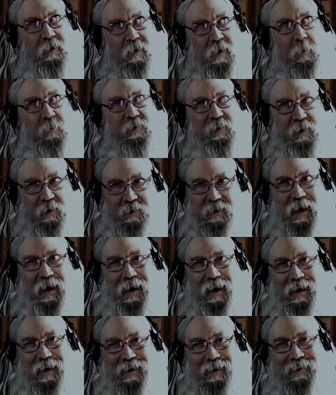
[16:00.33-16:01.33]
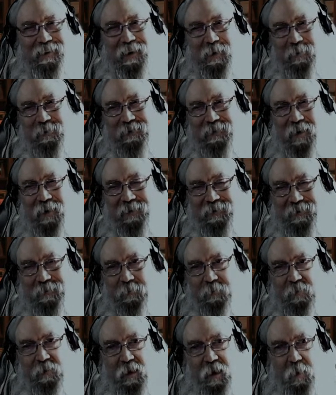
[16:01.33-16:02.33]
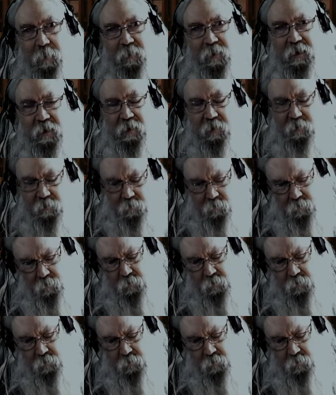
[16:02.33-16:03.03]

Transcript: And I was like, yay, that was awesome. Now I'm thinking,